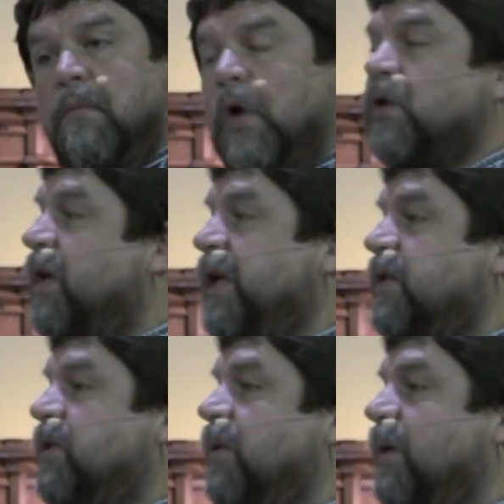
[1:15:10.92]
not only
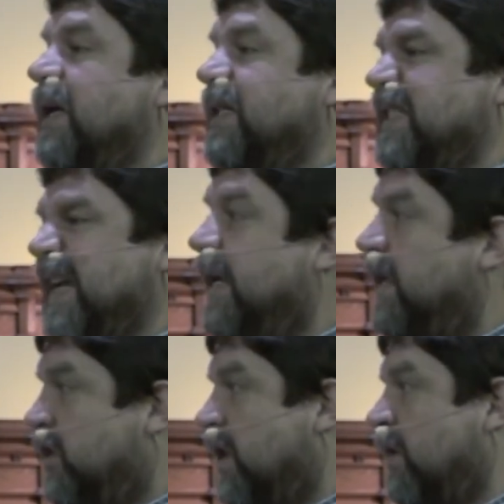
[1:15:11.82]
to understand
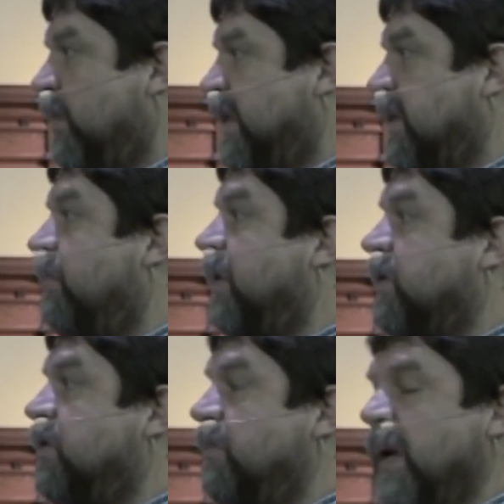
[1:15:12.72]
each other better,
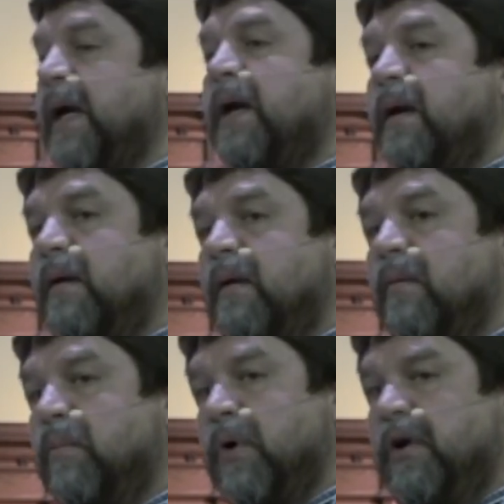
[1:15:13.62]
but to make
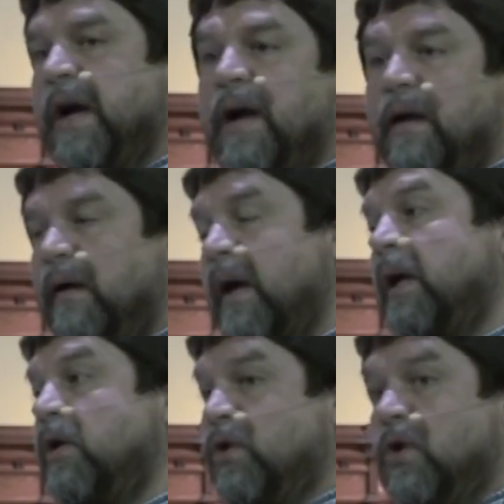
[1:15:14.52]
Berea
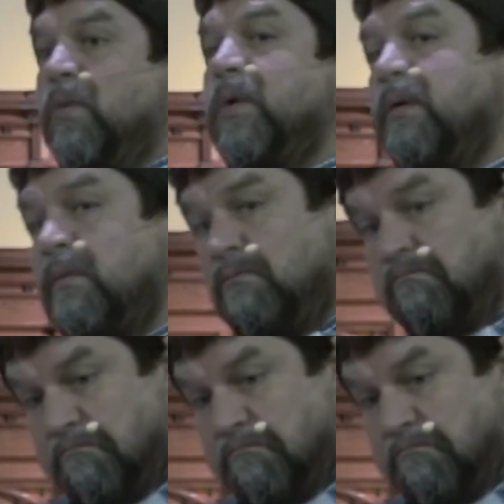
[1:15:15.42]
and Durban,